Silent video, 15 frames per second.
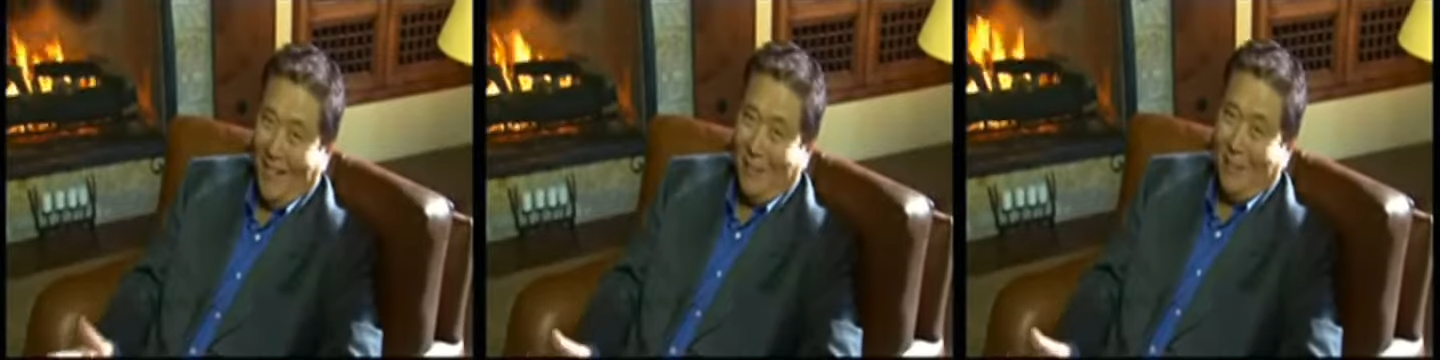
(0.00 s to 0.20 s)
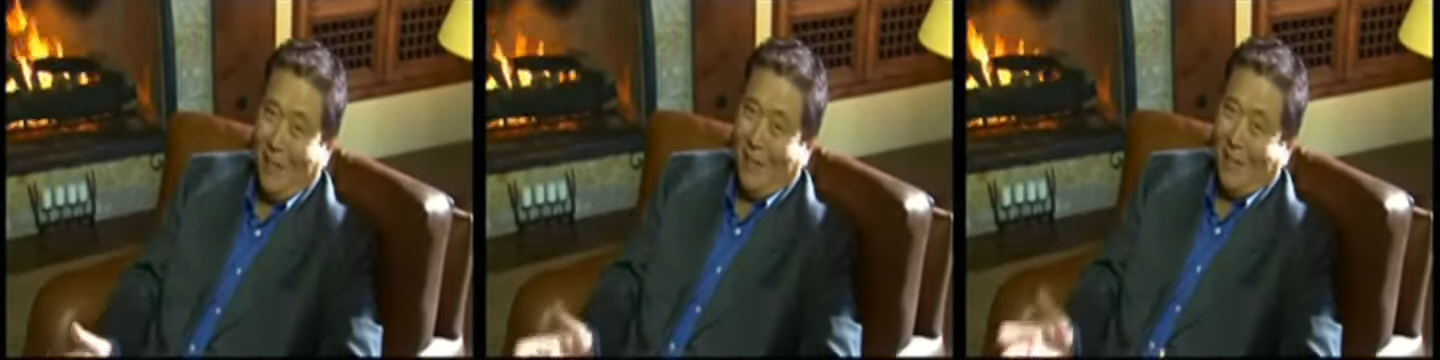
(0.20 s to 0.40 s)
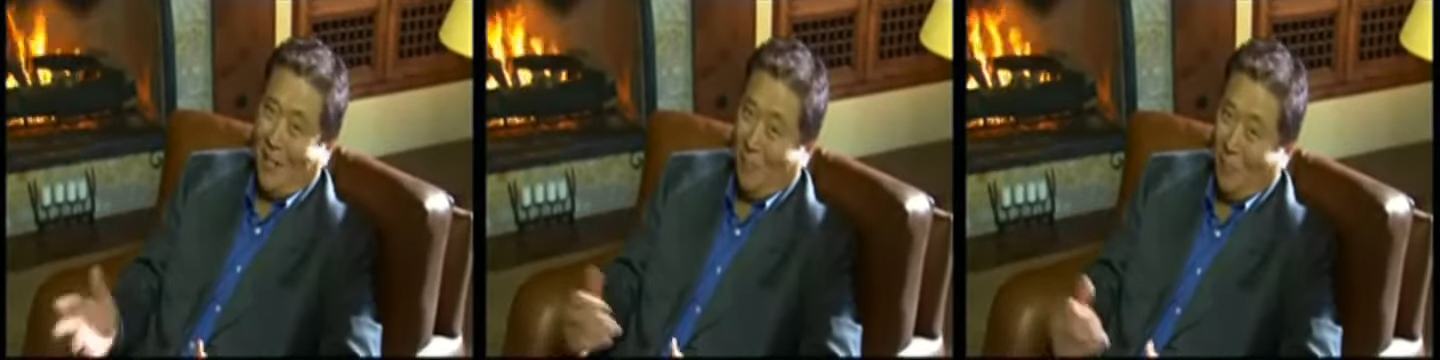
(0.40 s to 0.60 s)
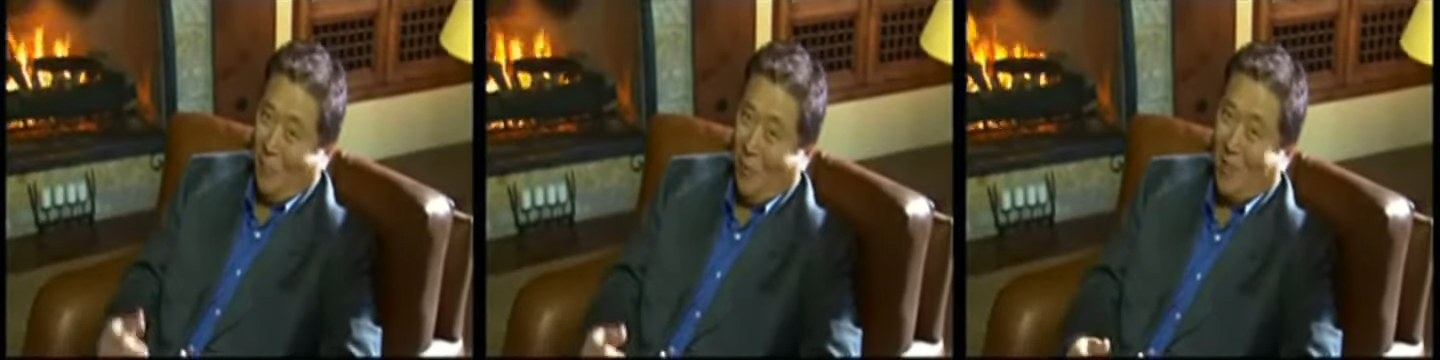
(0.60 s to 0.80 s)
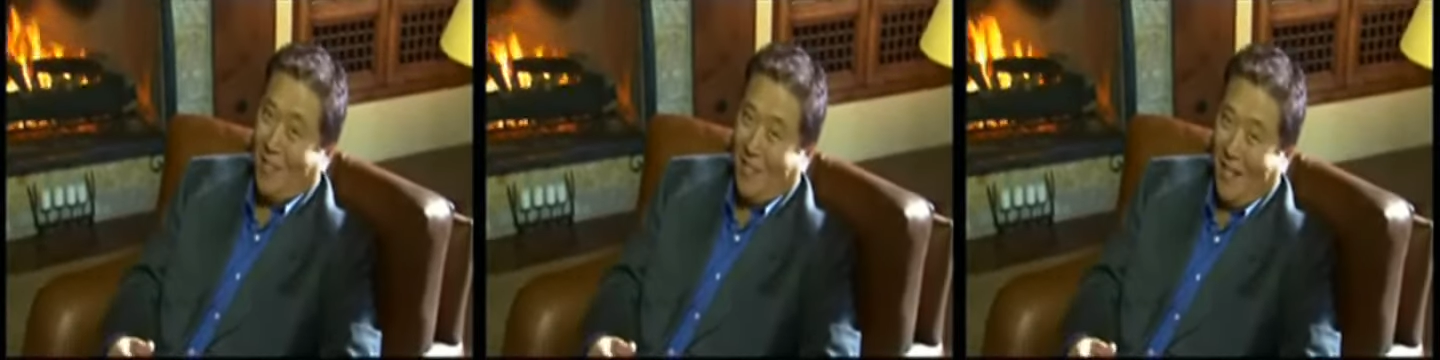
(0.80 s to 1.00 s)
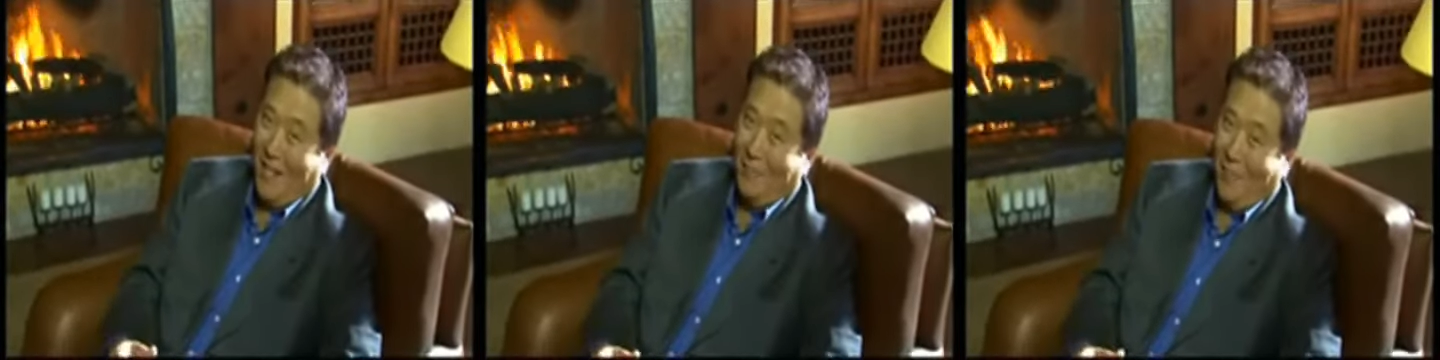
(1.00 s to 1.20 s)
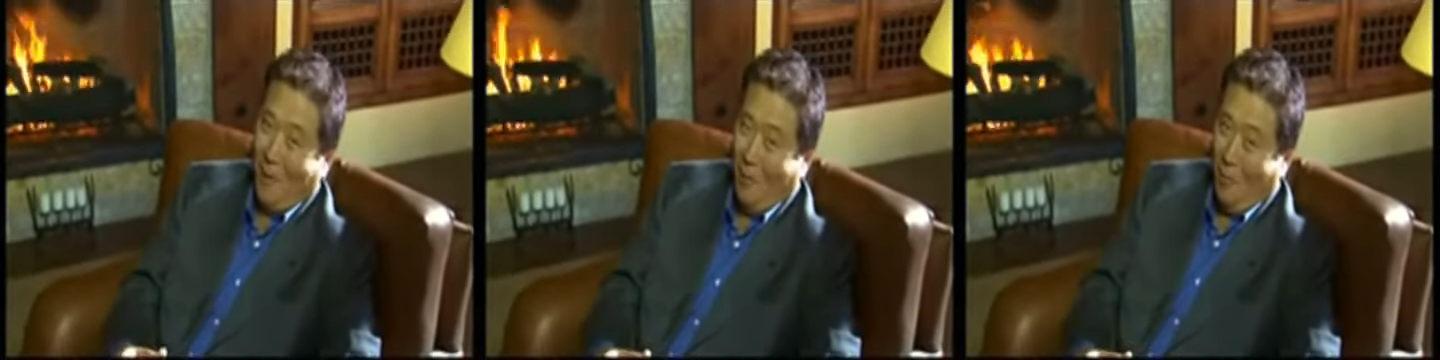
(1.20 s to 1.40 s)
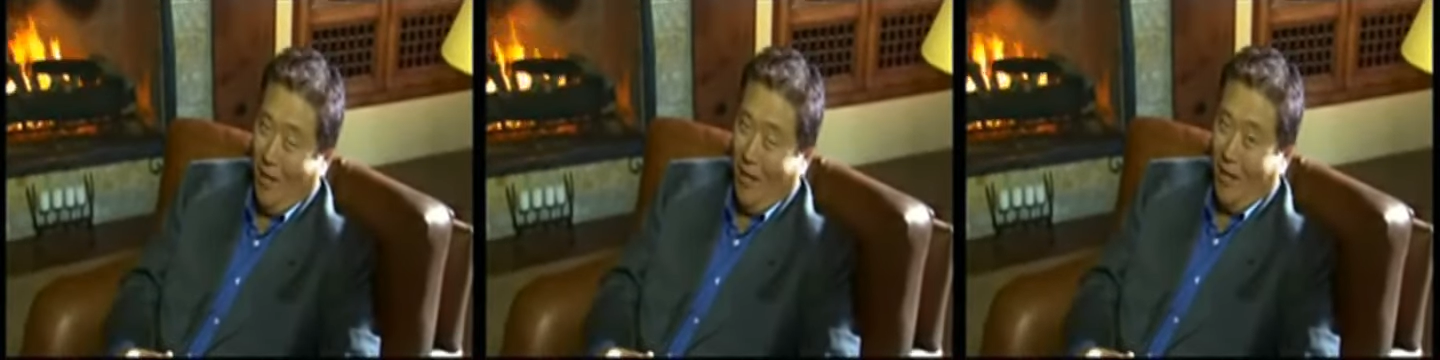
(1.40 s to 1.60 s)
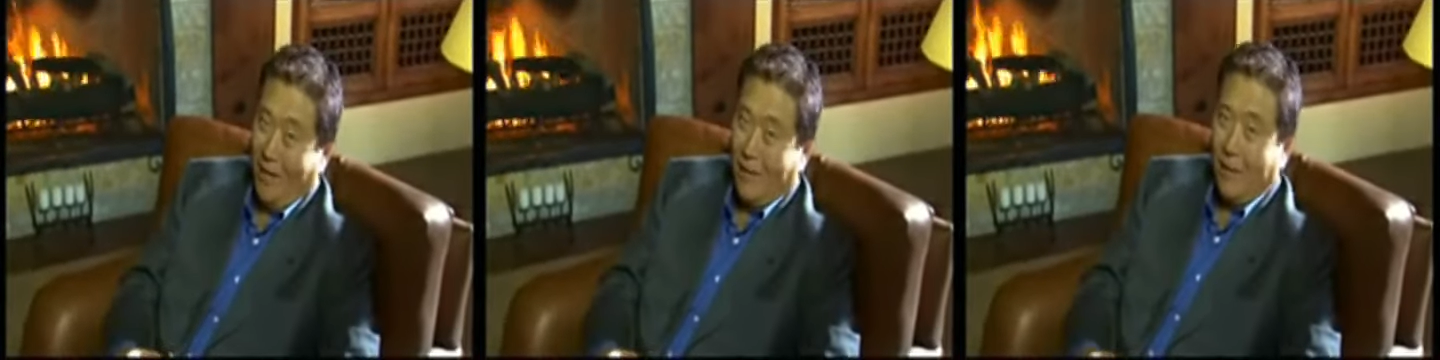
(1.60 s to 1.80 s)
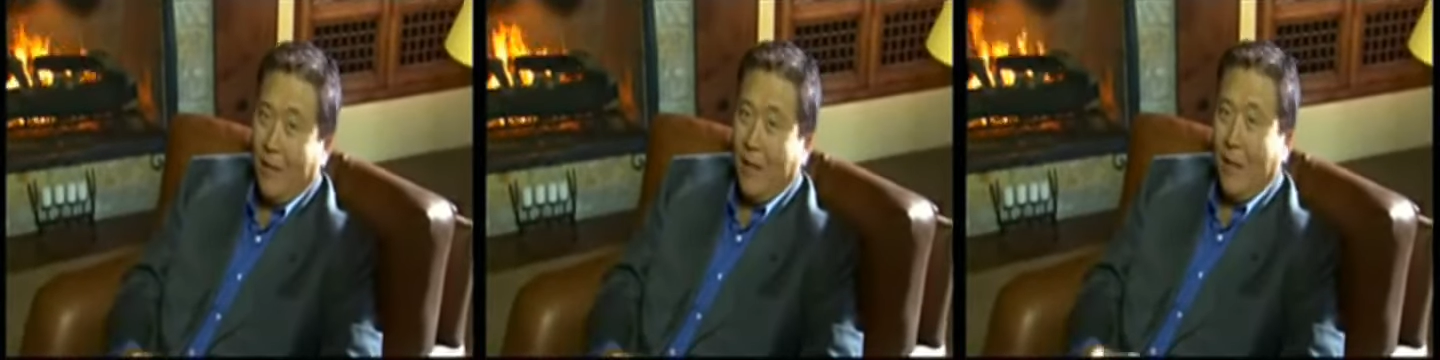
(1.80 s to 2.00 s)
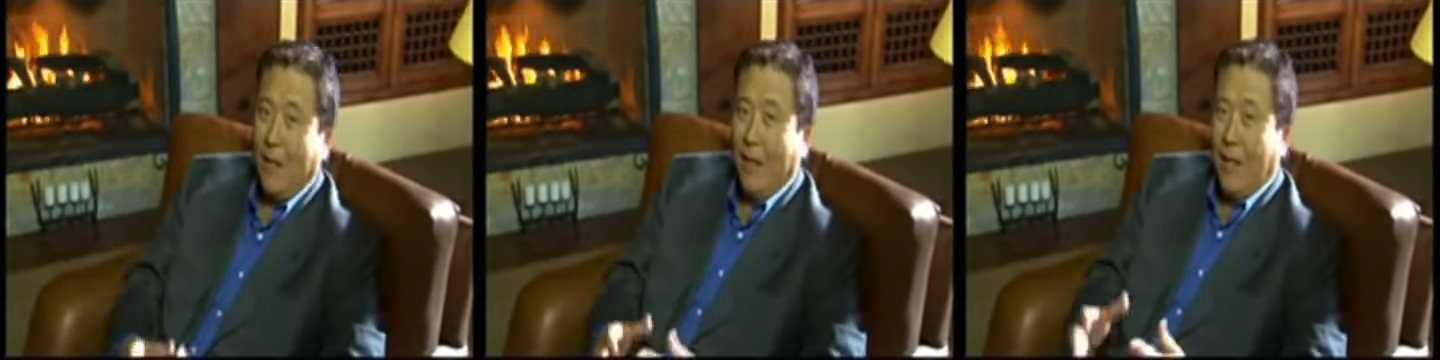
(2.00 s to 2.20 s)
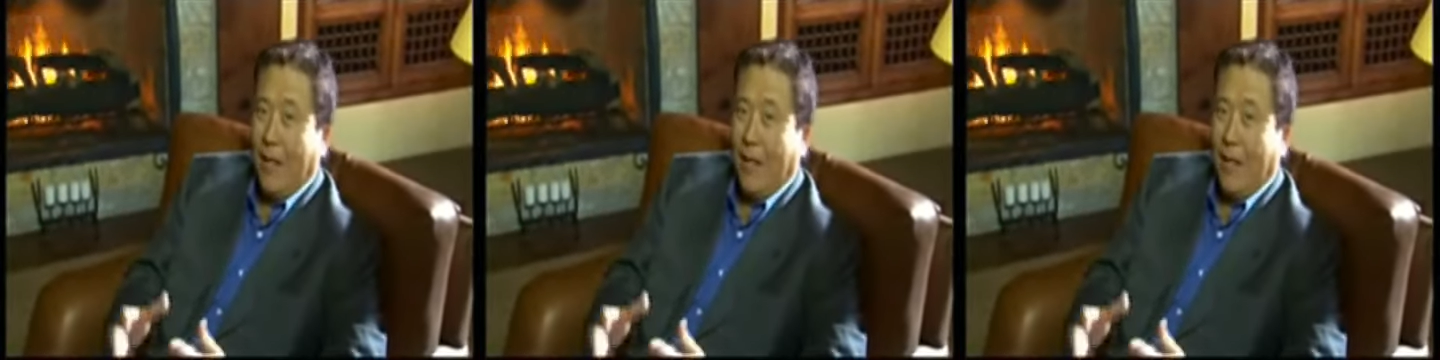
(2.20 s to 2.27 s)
I sometimes get more set in my ways.